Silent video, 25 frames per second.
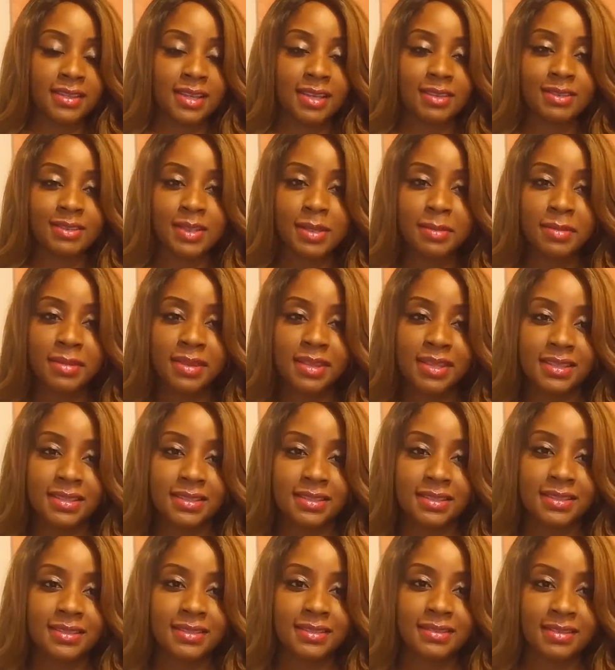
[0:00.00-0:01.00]
Now, some of
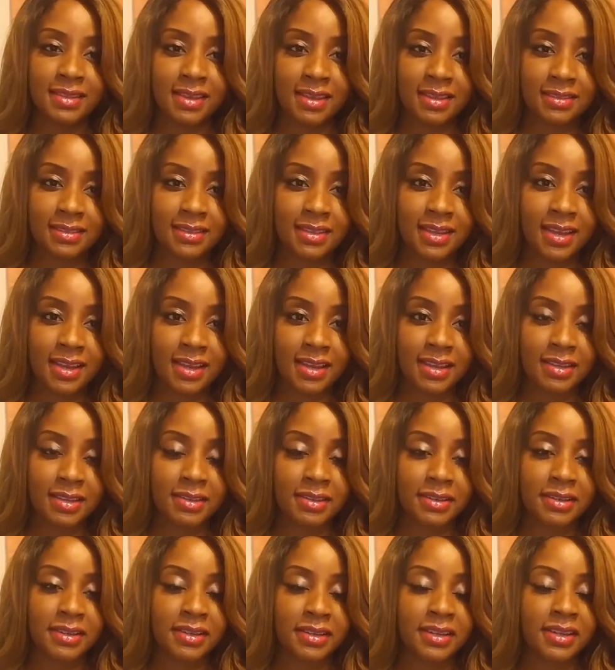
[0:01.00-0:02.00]
this is
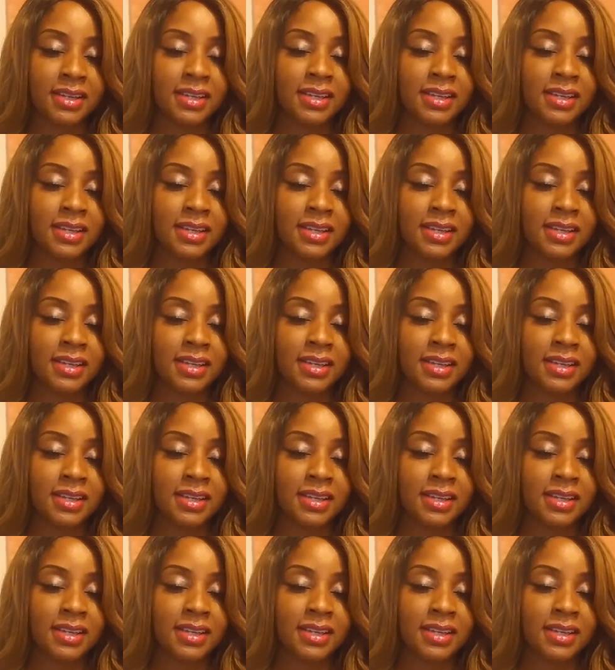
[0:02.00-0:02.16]
satire.